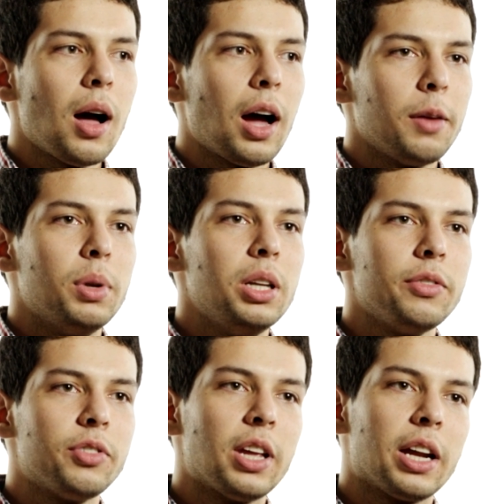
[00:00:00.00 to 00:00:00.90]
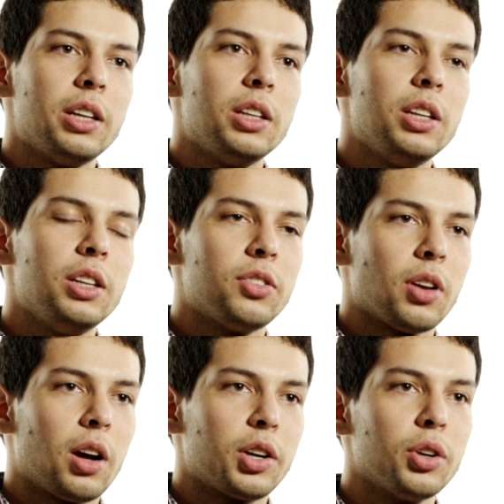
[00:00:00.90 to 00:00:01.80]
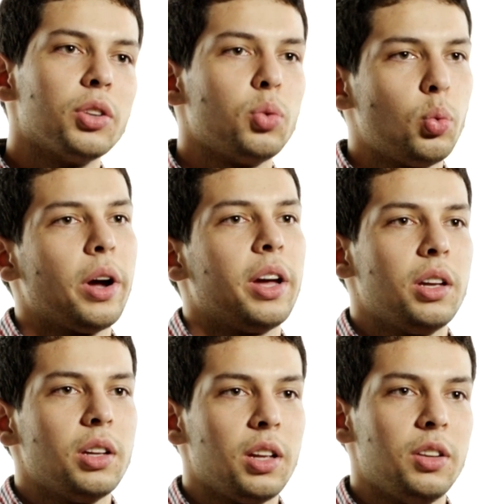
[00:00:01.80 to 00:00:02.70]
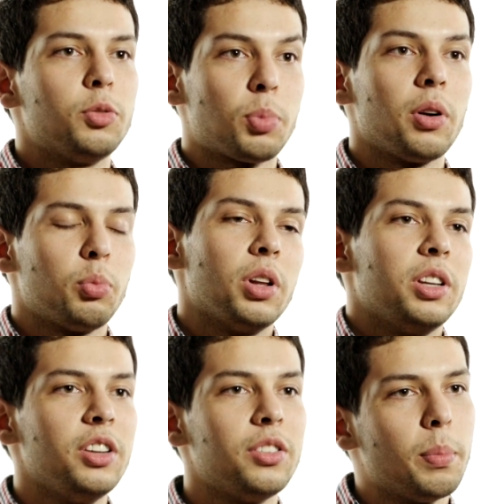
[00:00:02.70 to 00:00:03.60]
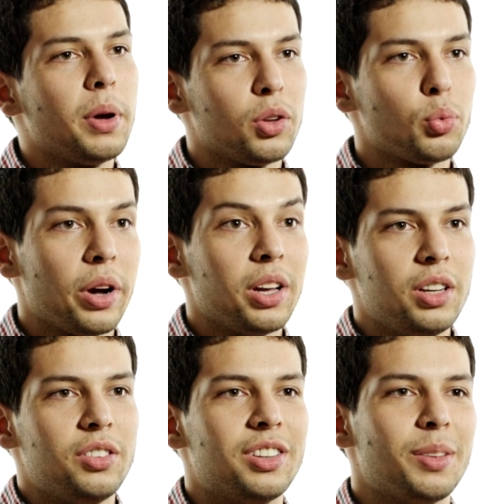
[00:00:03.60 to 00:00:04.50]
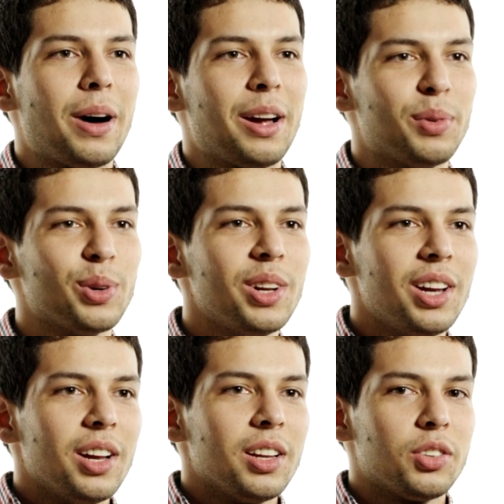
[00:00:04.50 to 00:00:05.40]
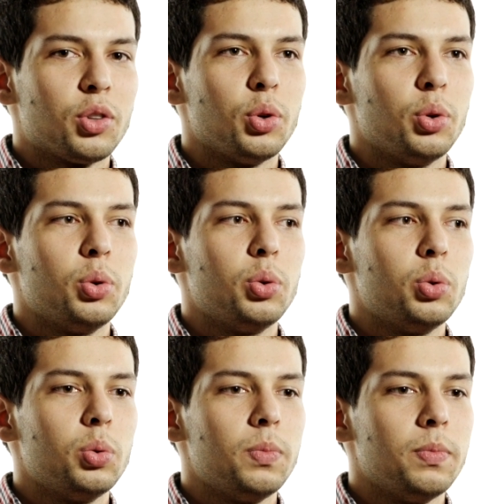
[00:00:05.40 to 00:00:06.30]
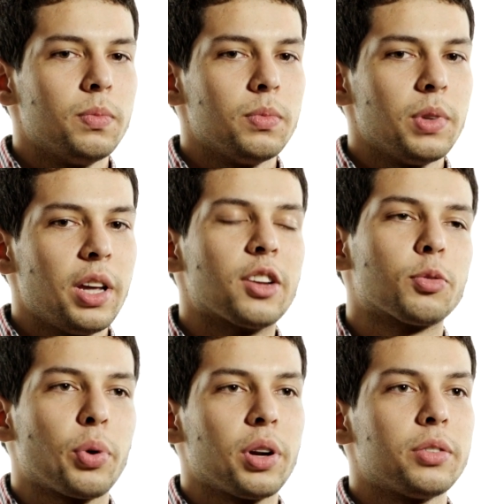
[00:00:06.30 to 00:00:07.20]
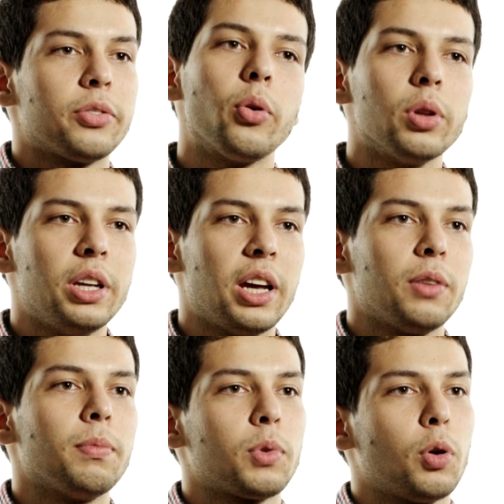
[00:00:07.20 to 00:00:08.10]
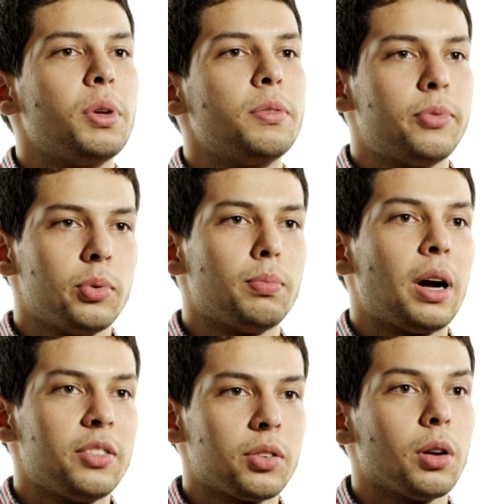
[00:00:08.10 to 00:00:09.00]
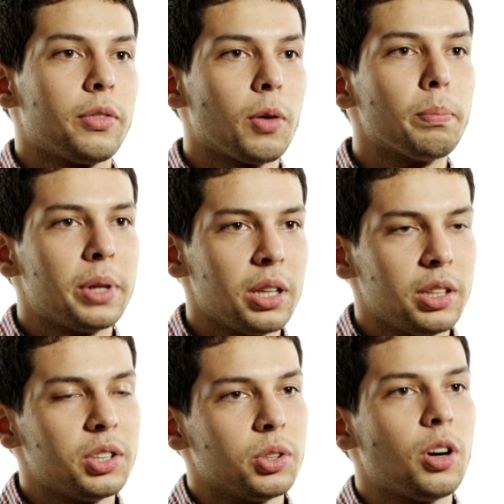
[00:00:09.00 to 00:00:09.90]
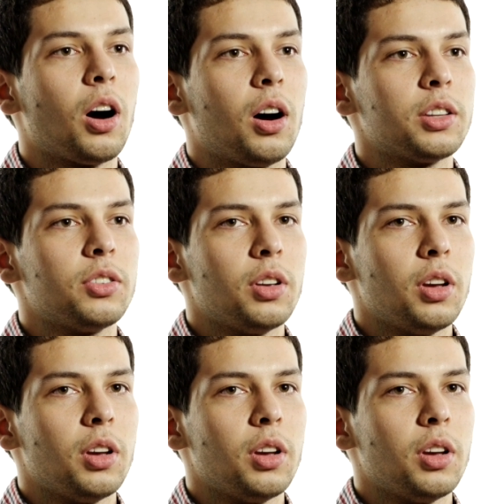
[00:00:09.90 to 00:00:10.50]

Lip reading: I believe that it is a good way. It is the best way. It is in the Bible to express fully and commit myself completely to God.